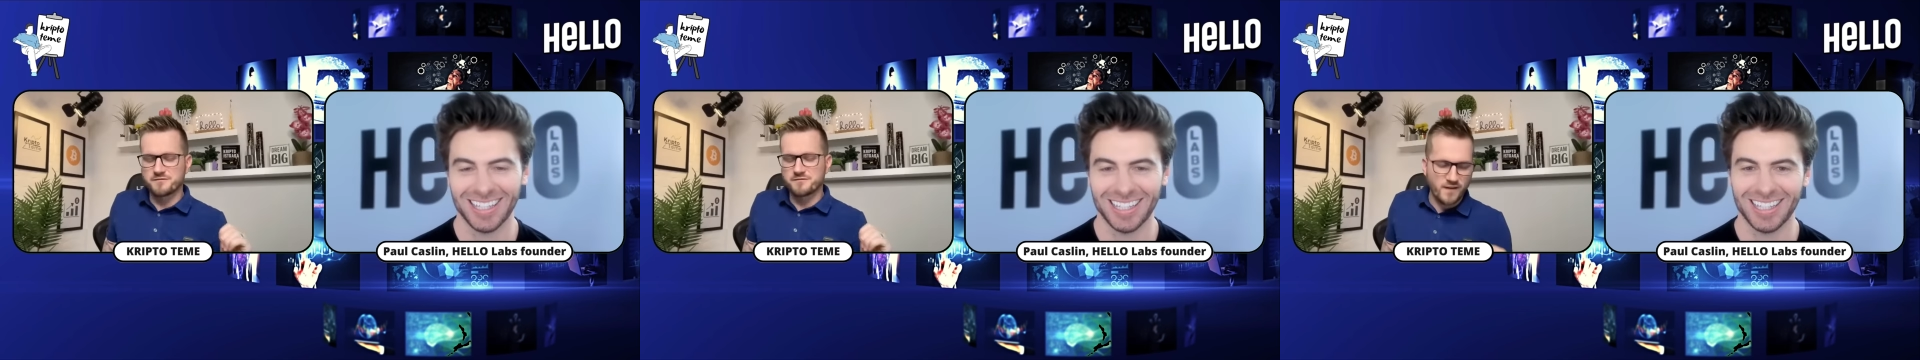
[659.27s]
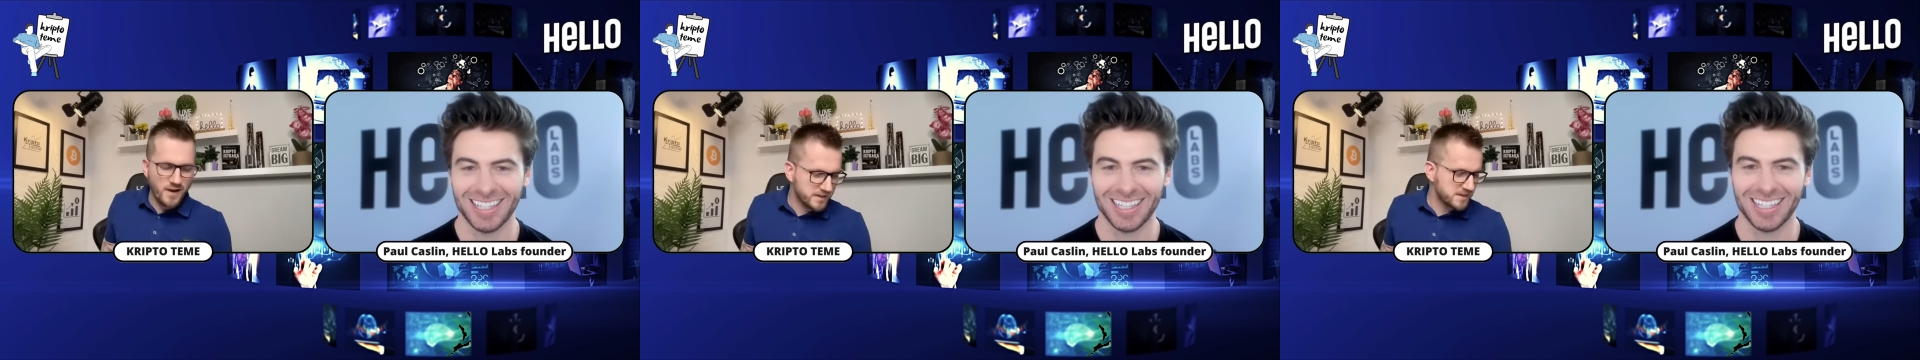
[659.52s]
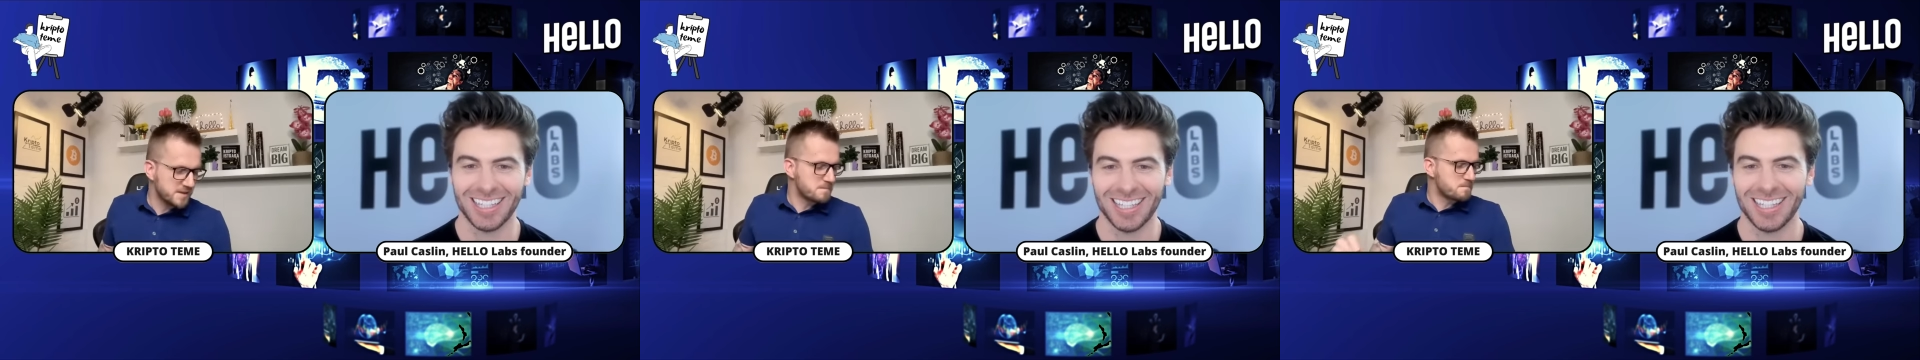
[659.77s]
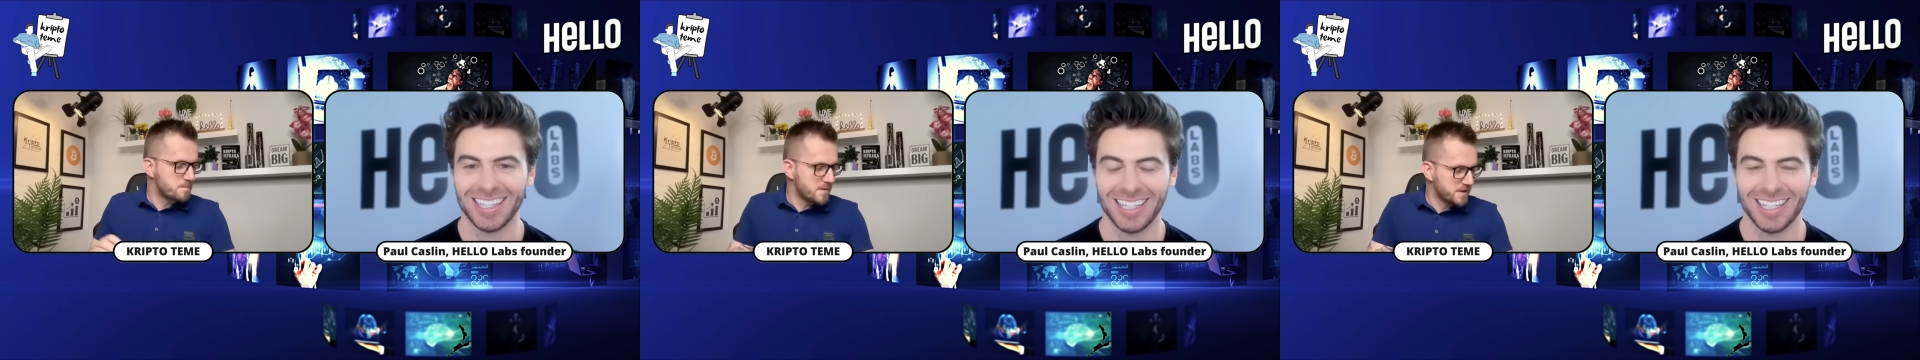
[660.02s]
Speaker 1: fucking
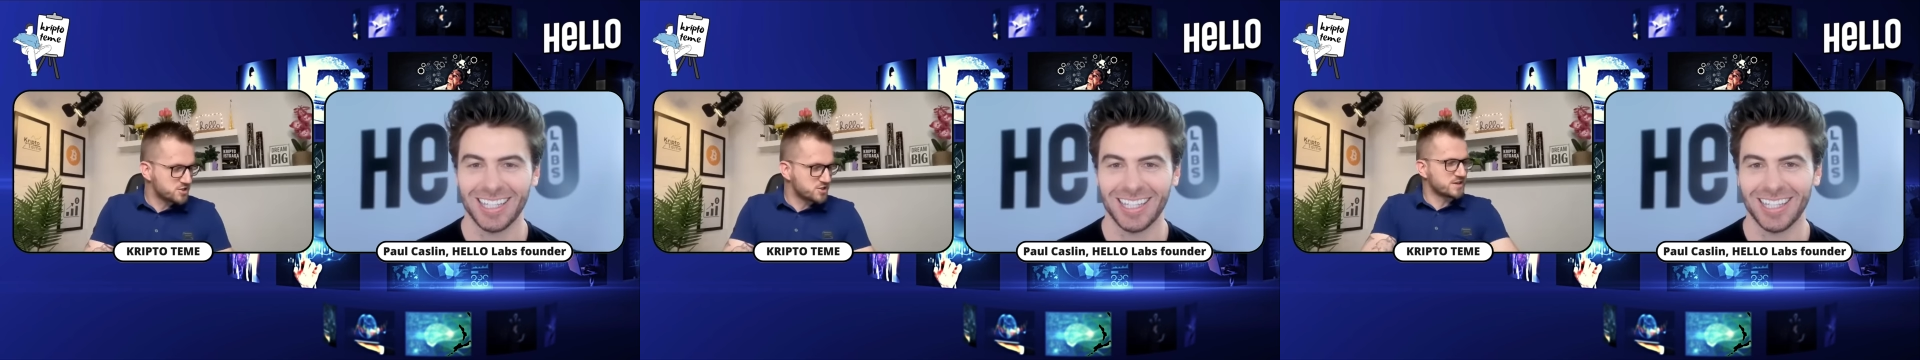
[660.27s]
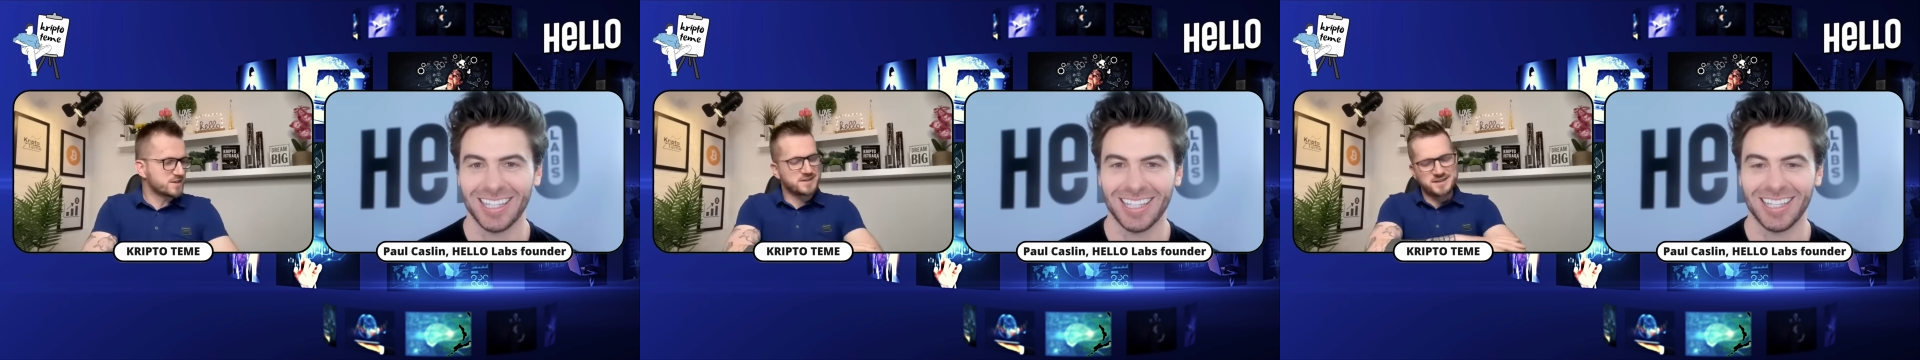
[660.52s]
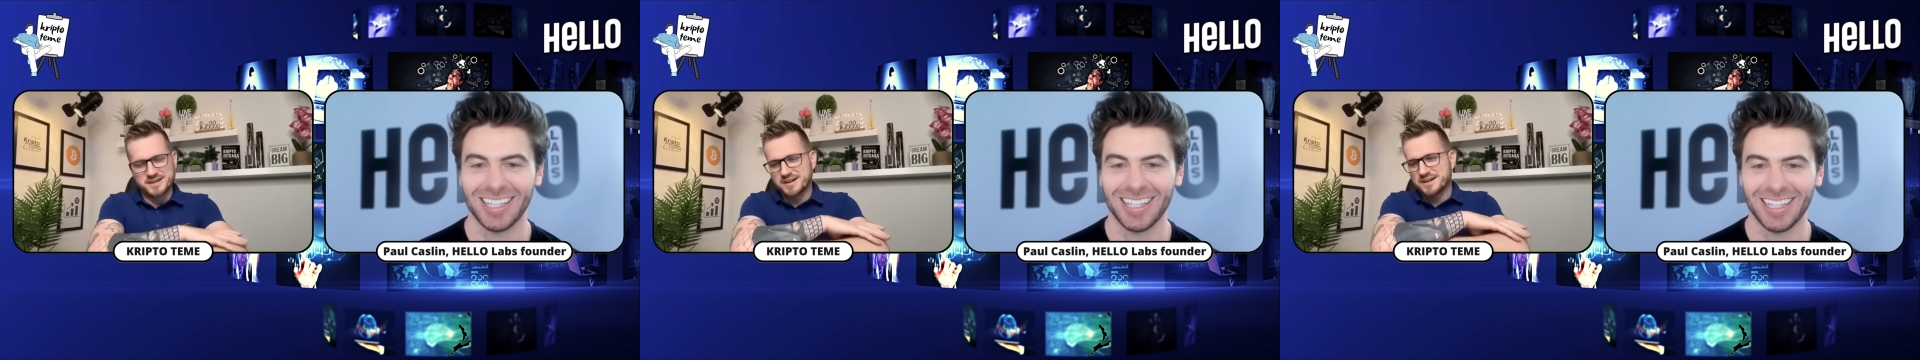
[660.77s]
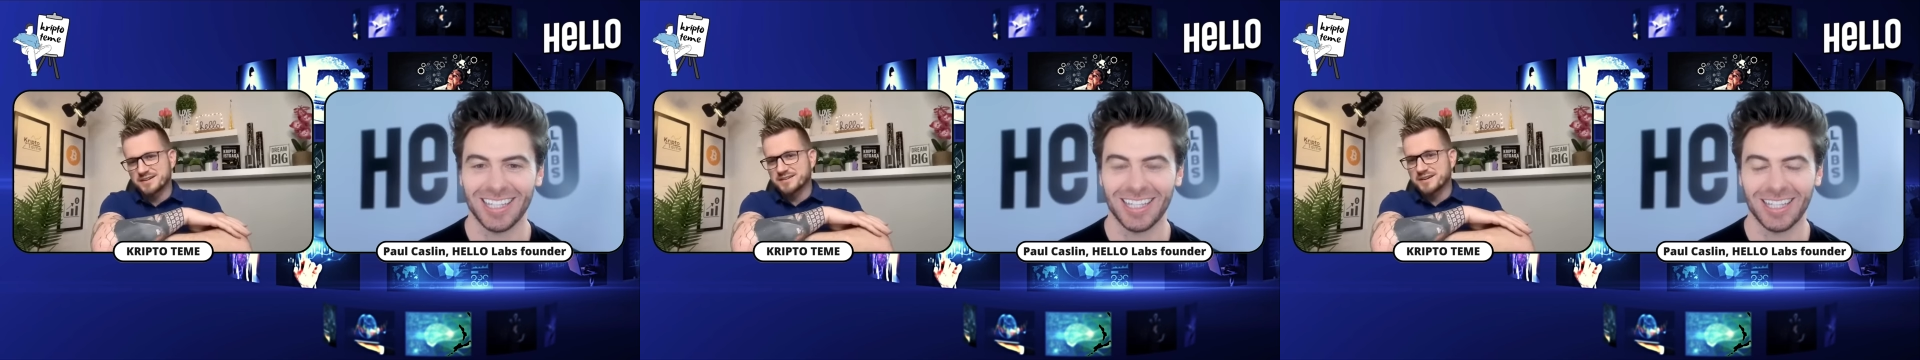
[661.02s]
picture. Uh,
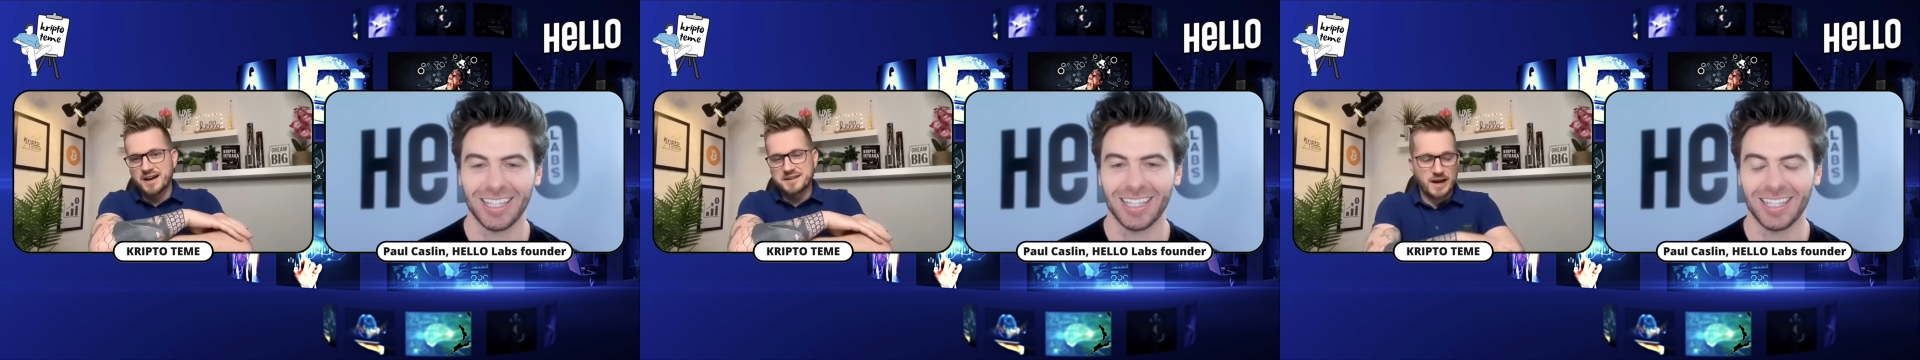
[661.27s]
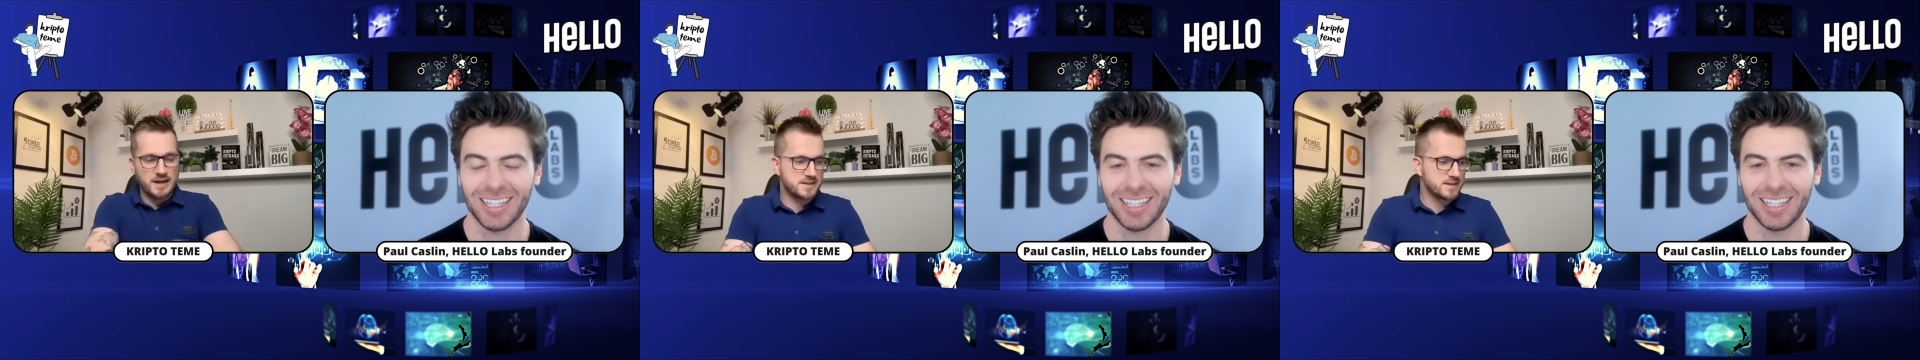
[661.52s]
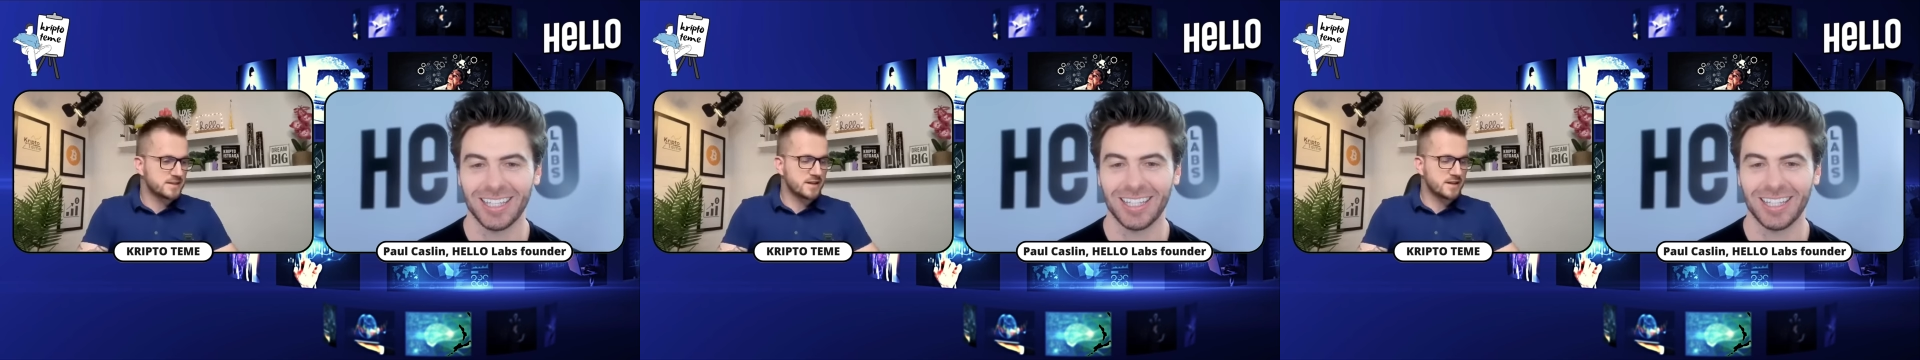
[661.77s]
I, I think